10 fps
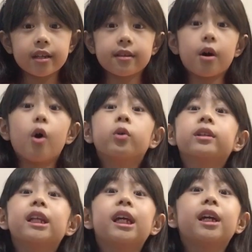like the
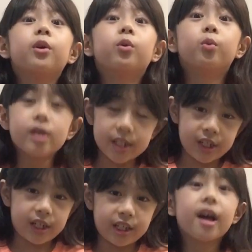only
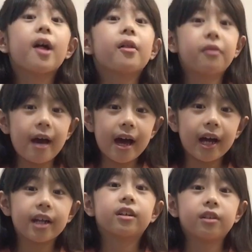wizard
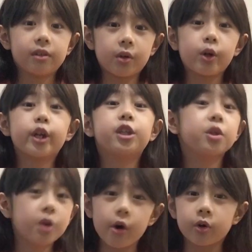that
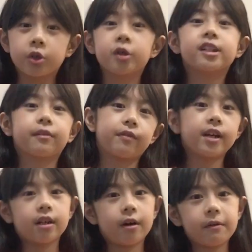Lord You-Know-Who
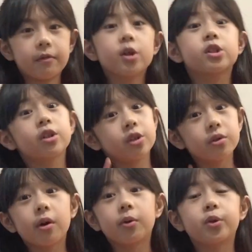is afraid of.
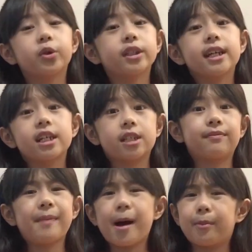Also, You-Know-Who
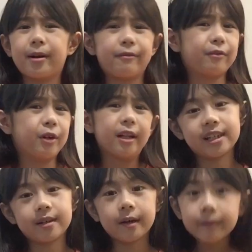is
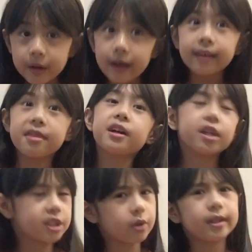powerful. I
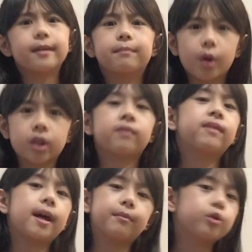think it's only
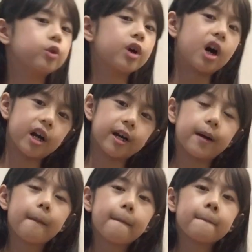both of them who
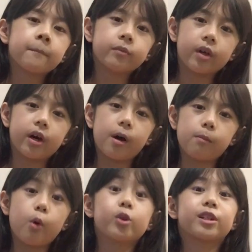are
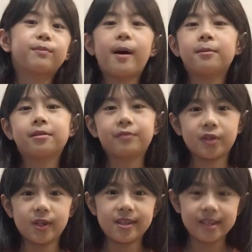the most
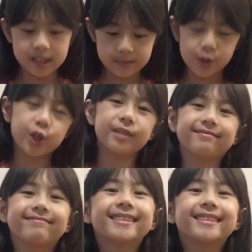powerful in this book.